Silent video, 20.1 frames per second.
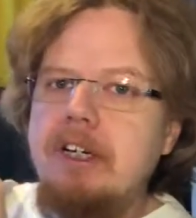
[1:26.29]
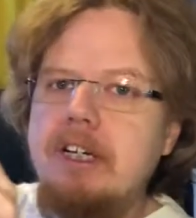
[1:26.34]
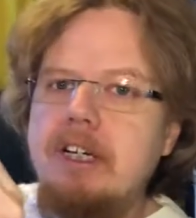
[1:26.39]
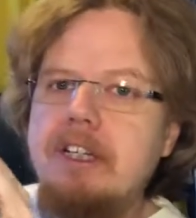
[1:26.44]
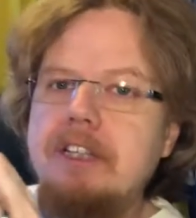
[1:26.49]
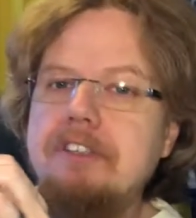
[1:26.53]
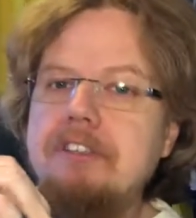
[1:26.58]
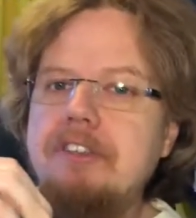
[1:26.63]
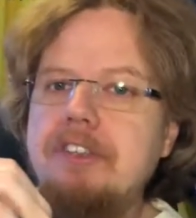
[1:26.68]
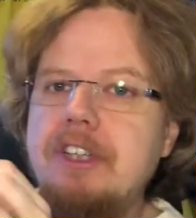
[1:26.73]

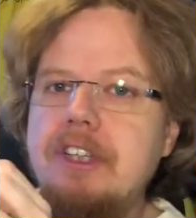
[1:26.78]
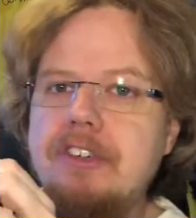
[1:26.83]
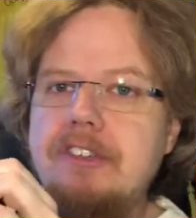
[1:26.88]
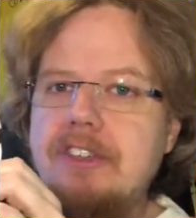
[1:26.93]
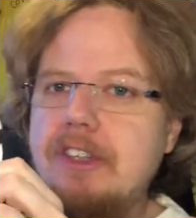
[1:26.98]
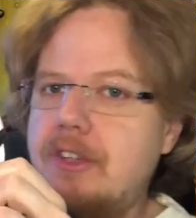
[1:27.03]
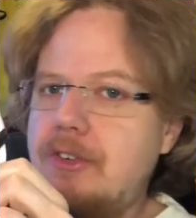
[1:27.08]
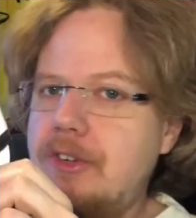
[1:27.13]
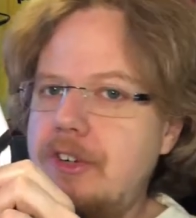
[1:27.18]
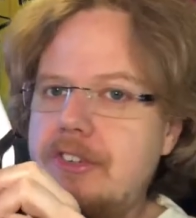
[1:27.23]
100 years.
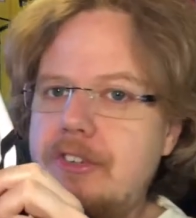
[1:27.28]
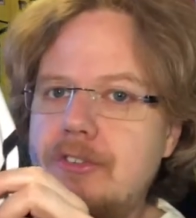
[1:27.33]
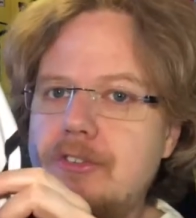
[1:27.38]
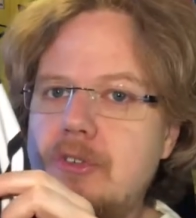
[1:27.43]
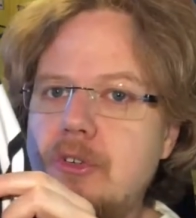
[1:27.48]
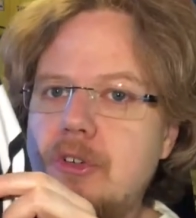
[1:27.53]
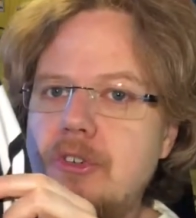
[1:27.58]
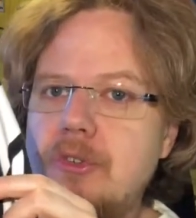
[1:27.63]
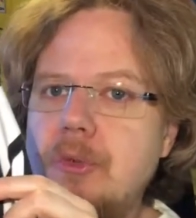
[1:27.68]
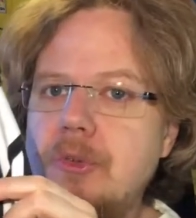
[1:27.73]
The crest, of
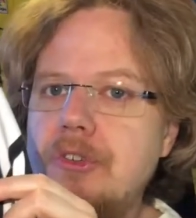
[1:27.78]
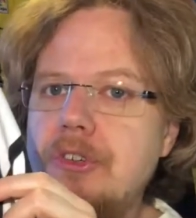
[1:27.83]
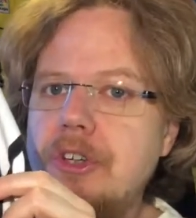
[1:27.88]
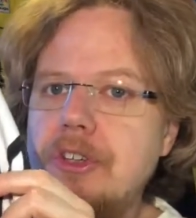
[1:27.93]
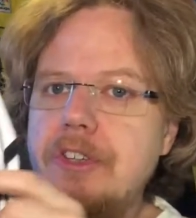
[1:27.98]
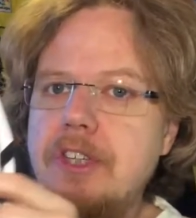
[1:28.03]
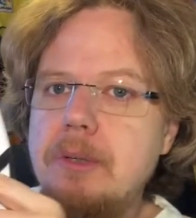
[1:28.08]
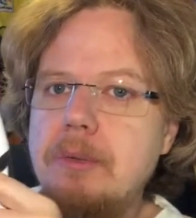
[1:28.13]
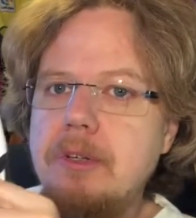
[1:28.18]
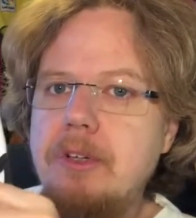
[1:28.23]
course, was
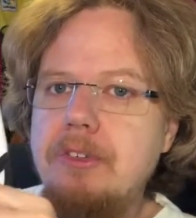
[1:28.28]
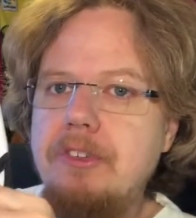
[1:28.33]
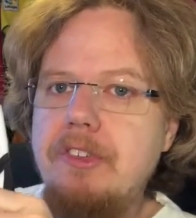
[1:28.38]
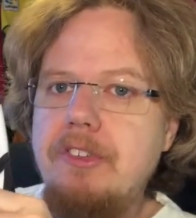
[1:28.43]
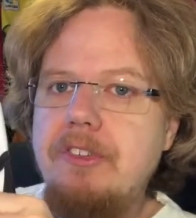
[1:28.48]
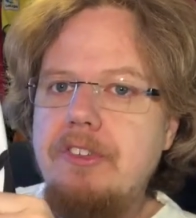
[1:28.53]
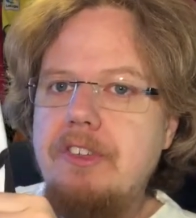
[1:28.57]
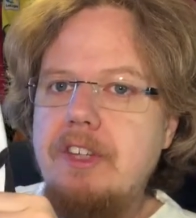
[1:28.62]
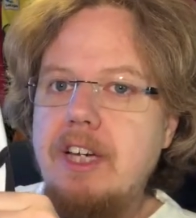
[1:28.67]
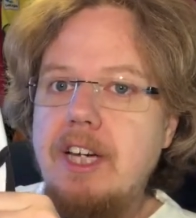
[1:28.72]
not there because
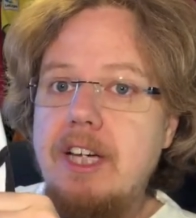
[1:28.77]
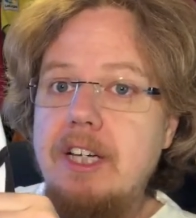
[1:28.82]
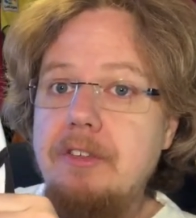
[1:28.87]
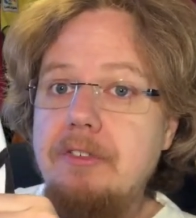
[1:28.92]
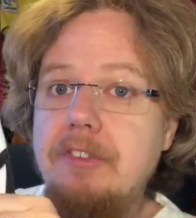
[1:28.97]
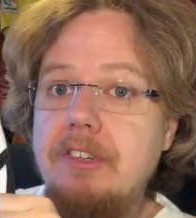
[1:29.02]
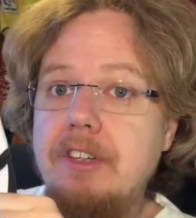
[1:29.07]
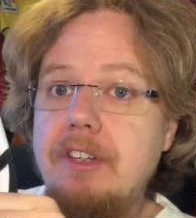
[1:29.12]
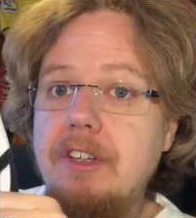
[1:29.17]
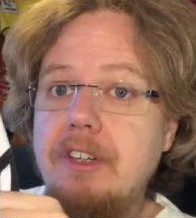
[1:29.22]
it's kind
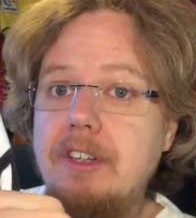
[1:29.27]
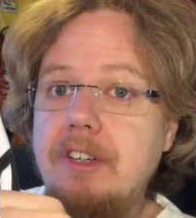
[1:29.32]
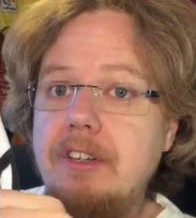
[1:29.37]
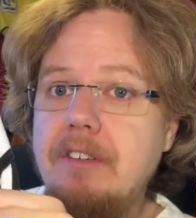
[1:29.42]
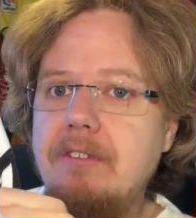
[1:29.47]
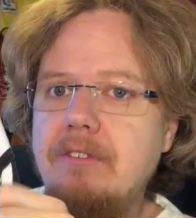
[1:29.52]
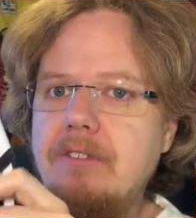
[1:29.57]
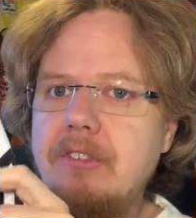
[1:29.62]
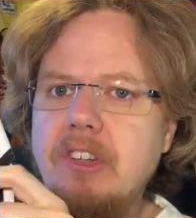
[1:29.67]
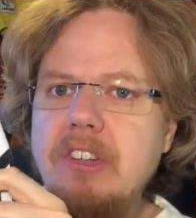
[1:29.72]
of the,
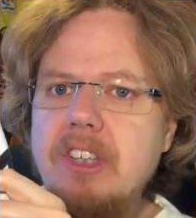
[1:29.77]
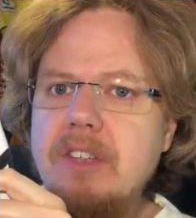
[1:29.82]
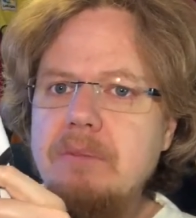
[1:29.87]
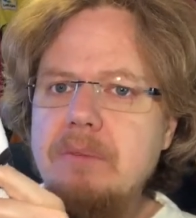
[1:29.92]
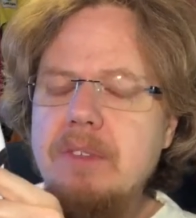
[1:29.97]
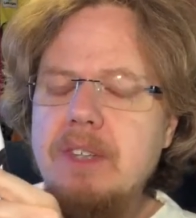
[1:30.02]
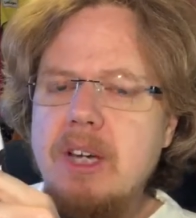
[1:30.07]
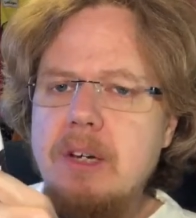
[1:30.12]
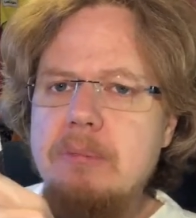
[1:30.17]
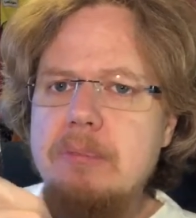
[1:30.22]
not
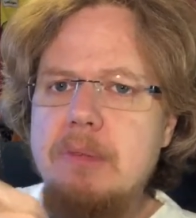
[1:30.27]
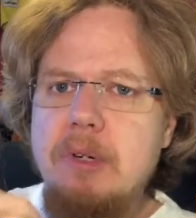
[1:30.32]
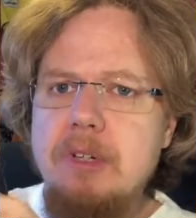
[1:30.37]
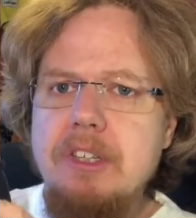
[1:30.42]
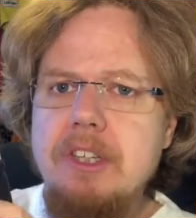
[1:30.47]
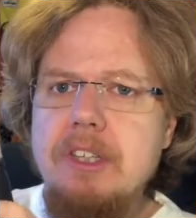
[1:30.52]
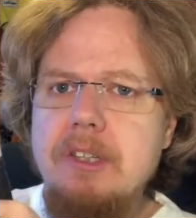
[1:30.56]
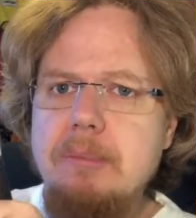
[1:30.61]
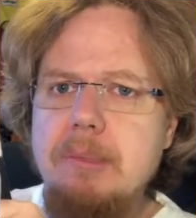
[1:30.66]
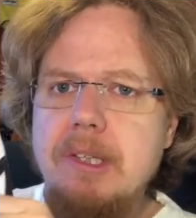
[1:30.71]
even now
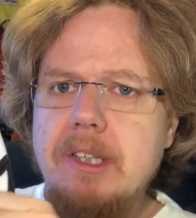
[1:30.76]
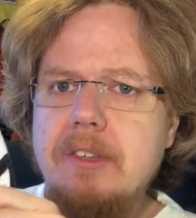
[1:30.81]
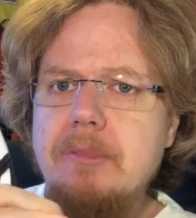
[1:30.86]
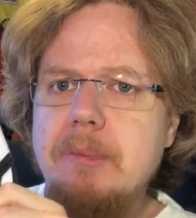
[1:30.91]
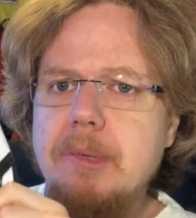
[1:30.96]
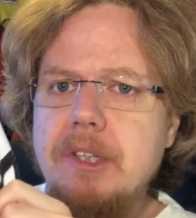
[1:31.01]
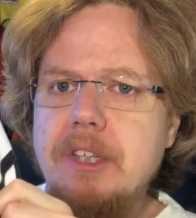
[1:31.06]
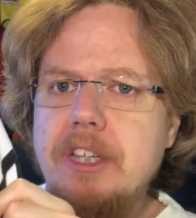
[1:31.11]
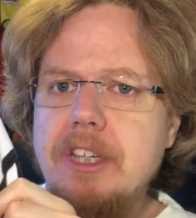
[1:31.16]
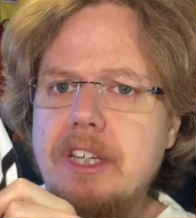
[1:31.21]
modern, but the
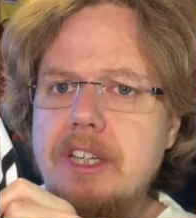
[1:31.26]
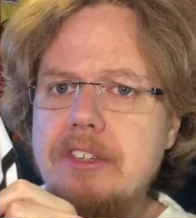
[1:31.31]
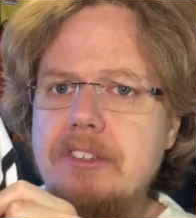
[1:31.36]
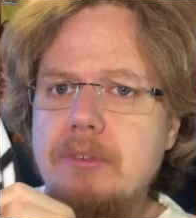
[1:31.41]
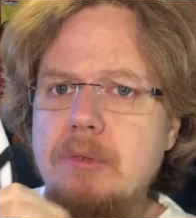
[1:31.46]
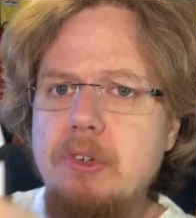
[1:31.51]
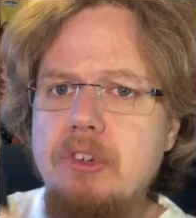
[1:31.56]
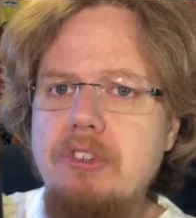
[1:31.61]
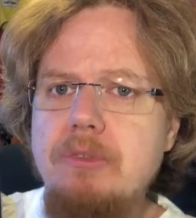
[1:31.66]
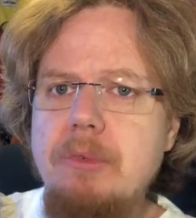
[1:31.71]
modernized
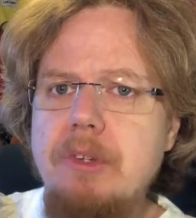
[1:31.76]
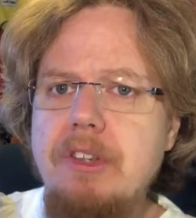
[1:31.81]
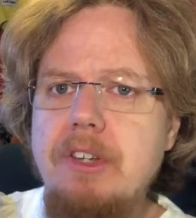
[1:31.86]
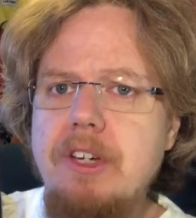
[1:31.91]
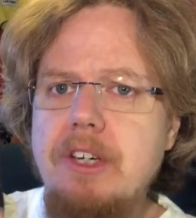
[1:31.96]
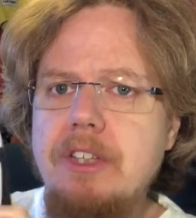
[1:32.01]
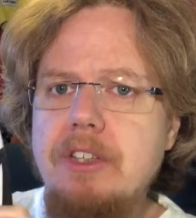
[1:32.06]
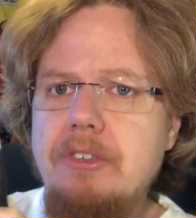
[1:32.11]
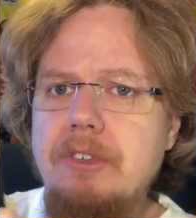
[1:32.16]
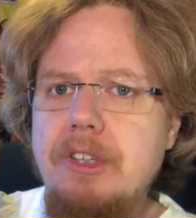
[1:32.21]
version with
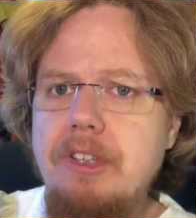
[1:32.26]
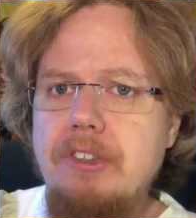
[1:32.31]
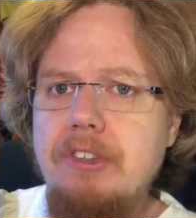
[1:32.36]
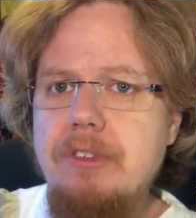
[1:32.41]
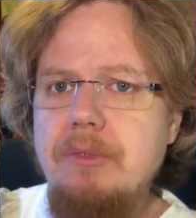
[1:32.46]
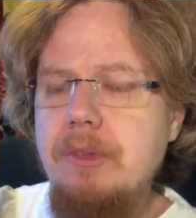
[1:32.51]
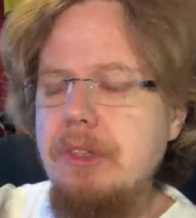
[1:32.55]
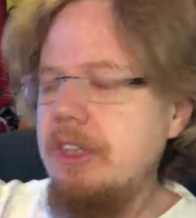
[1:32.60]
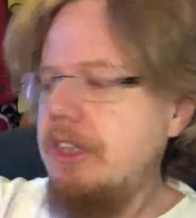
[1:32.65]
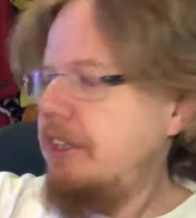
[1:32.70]
100 years,
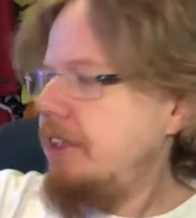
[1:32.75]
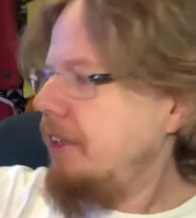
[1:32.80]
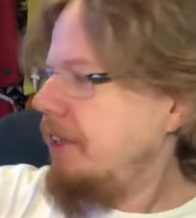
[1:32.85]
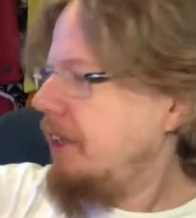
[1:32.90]
the 100